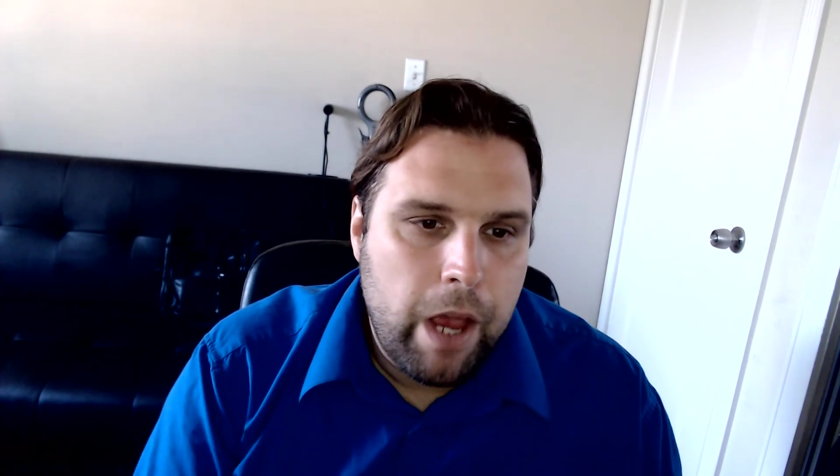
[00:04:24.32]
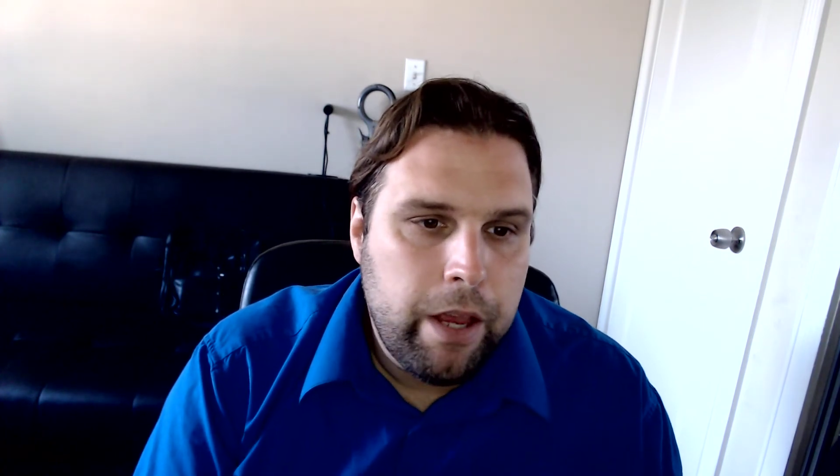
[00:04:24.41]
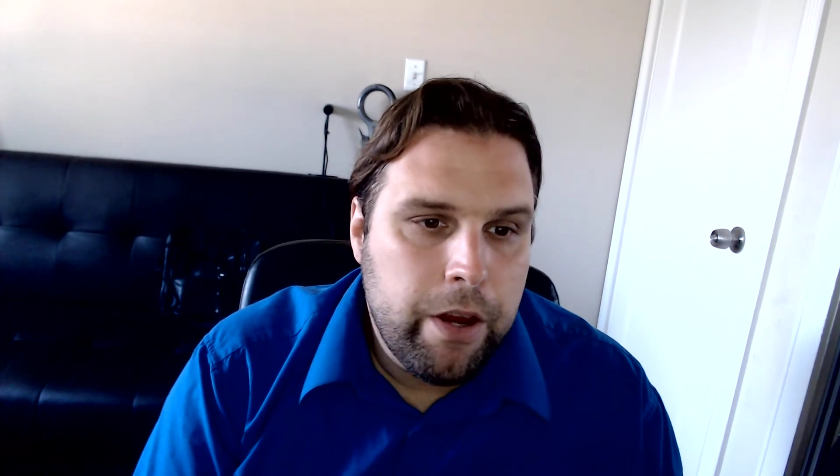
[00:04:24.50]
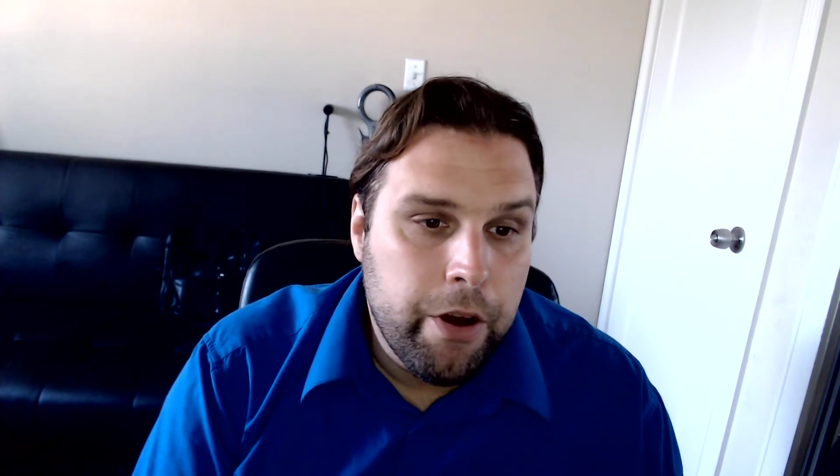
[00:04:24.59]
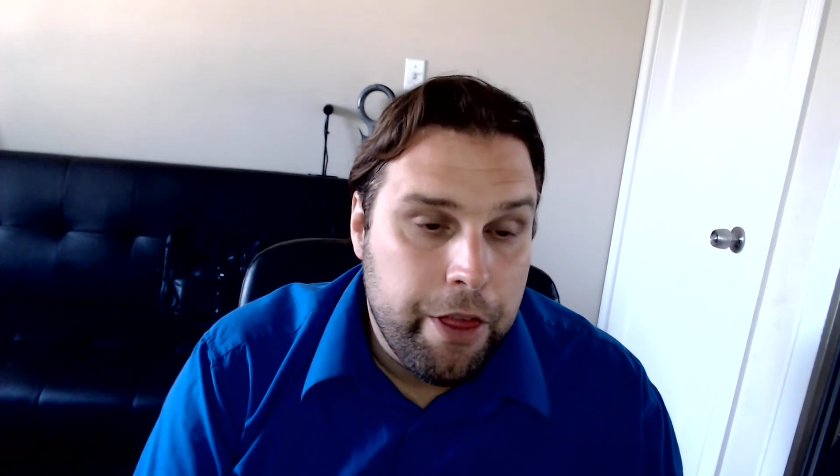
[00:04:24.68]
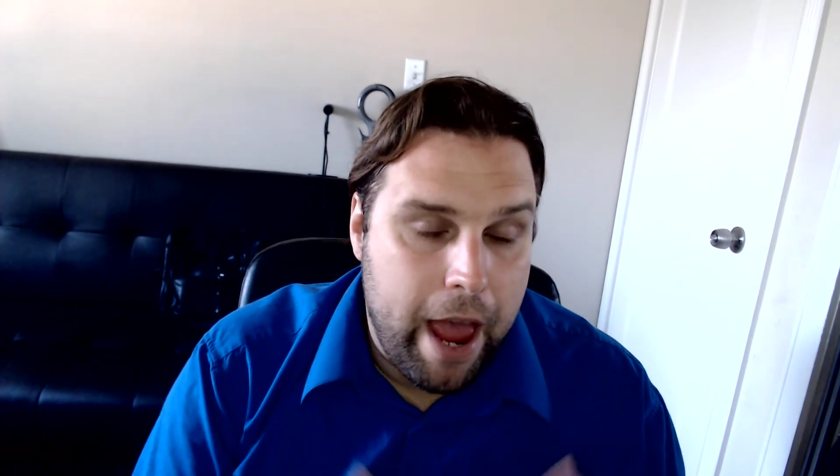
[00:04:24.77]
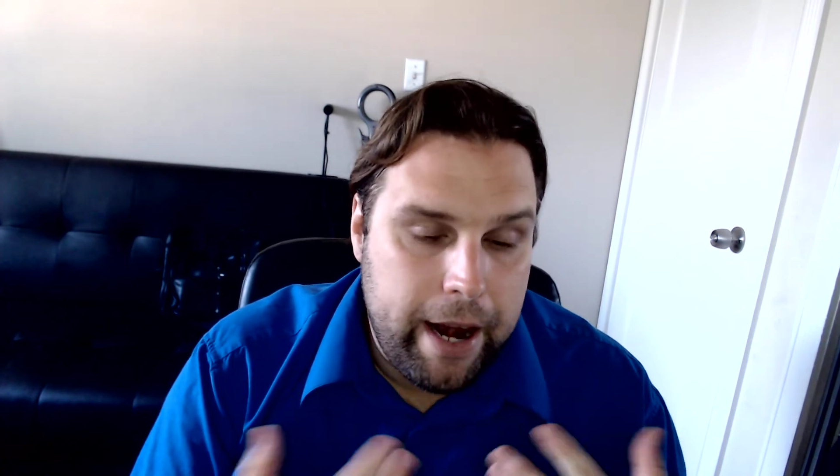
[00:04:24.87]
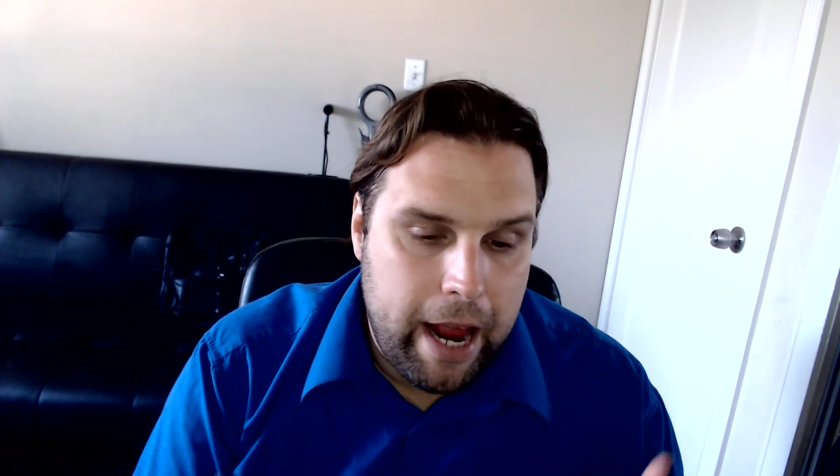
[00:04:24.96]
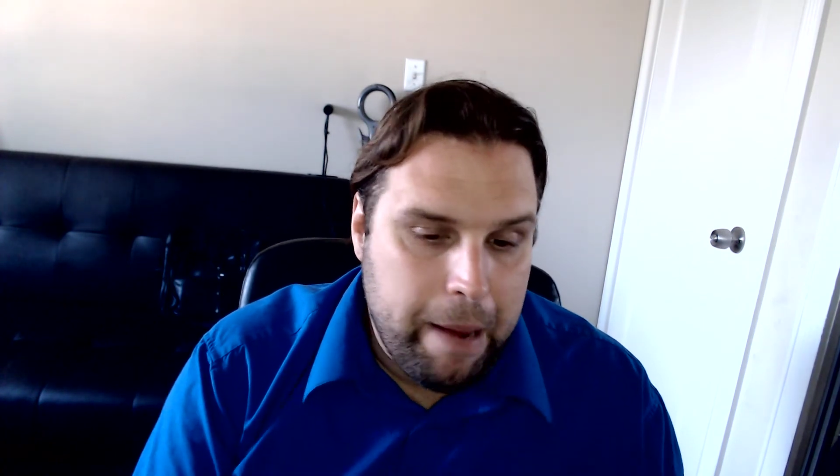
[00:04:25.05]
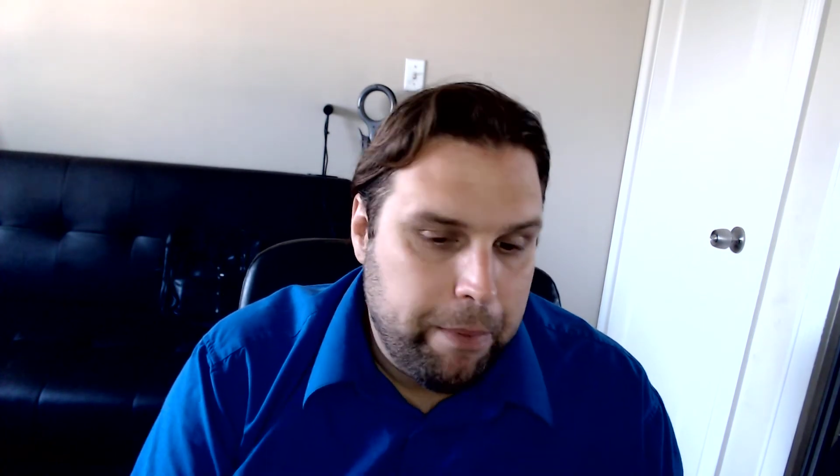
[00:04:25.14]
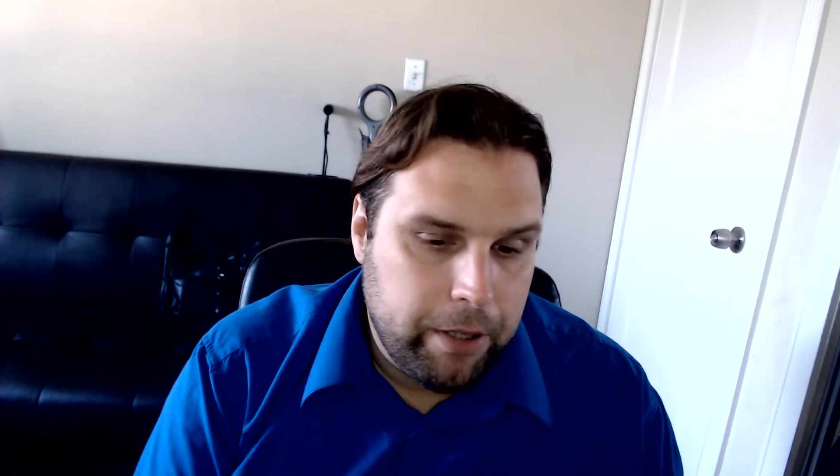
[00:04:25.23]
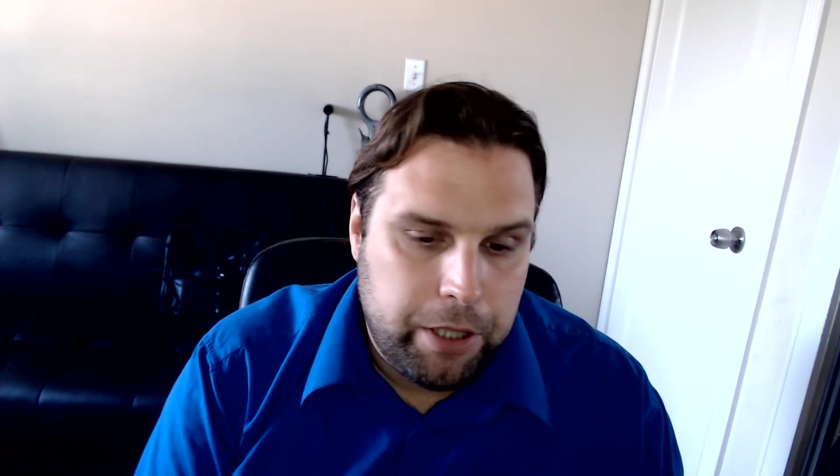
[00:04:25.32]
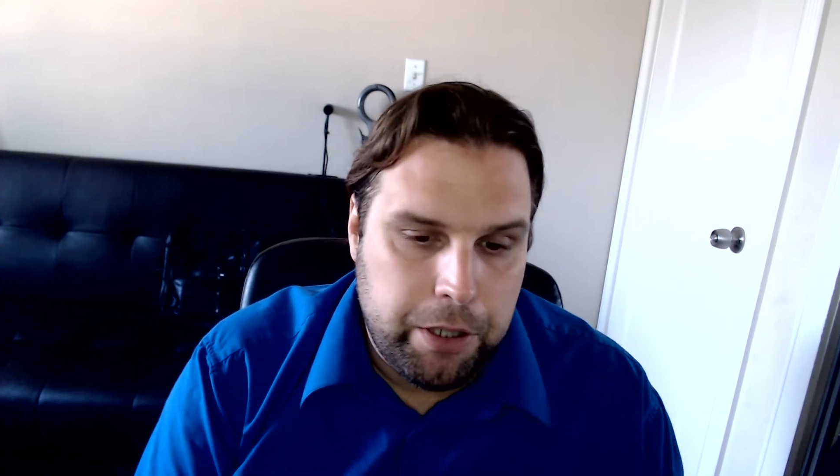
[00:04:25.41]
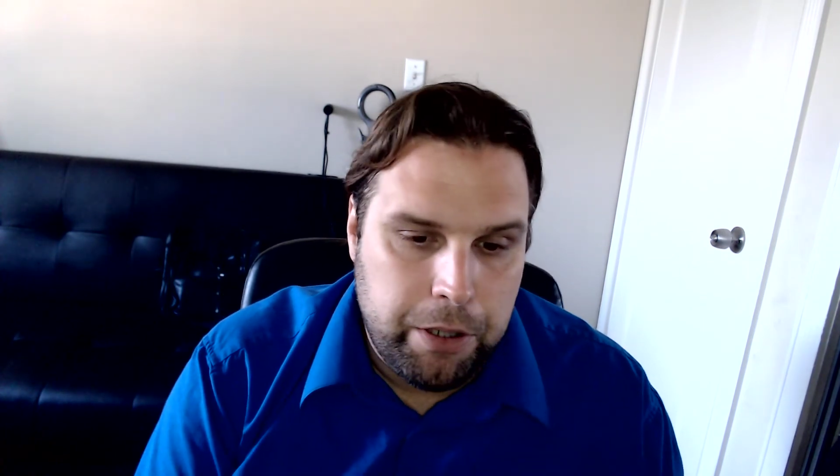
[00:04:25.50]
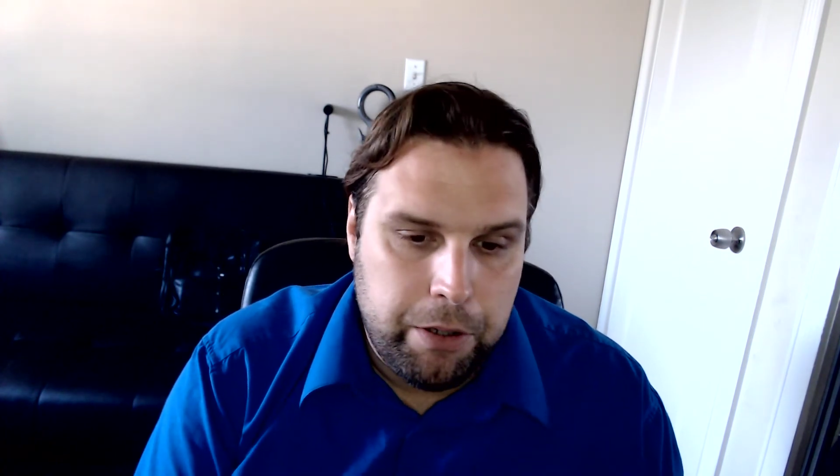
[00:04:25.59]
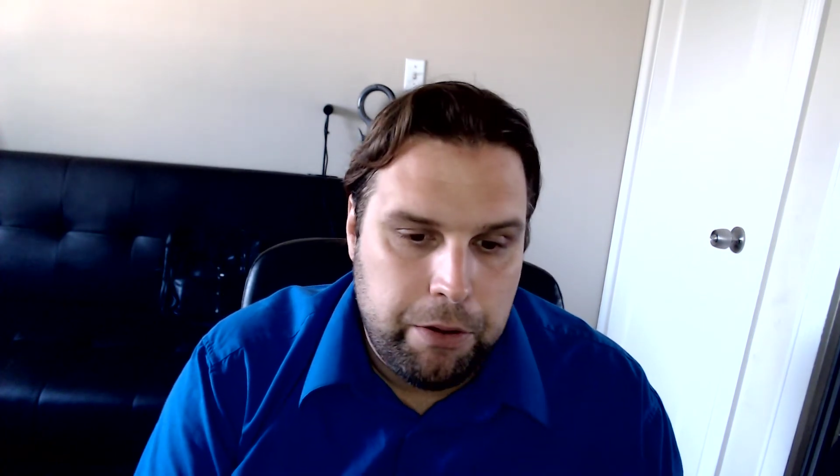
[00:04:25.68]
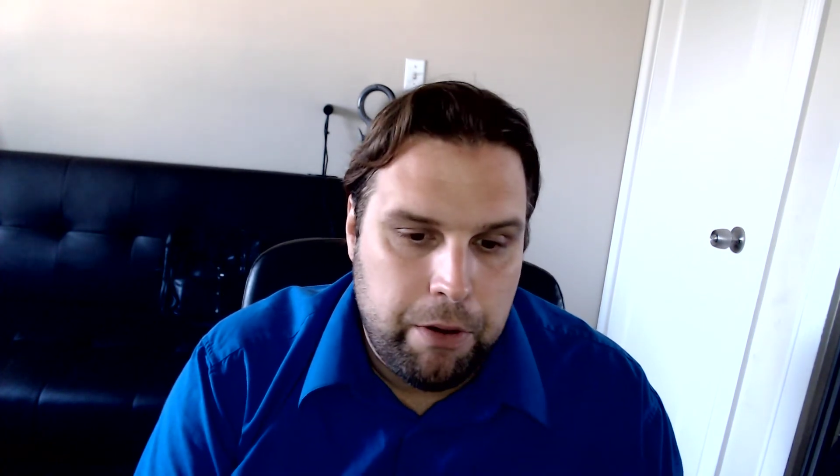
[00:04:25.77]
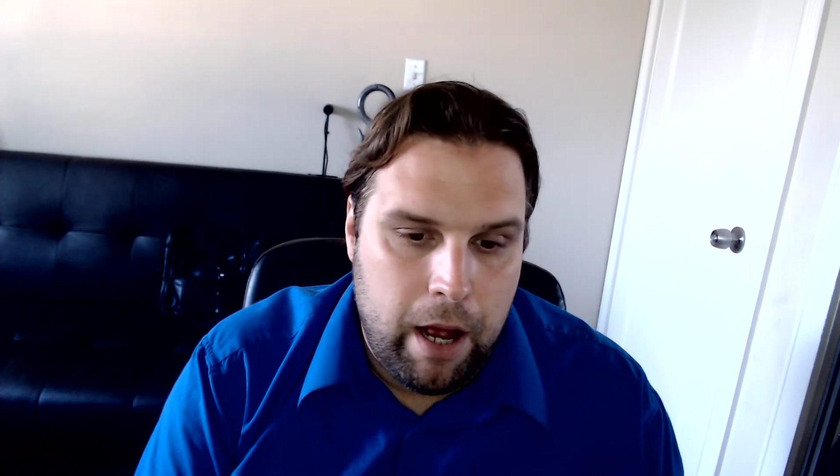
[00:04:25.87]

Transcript: you're then able to,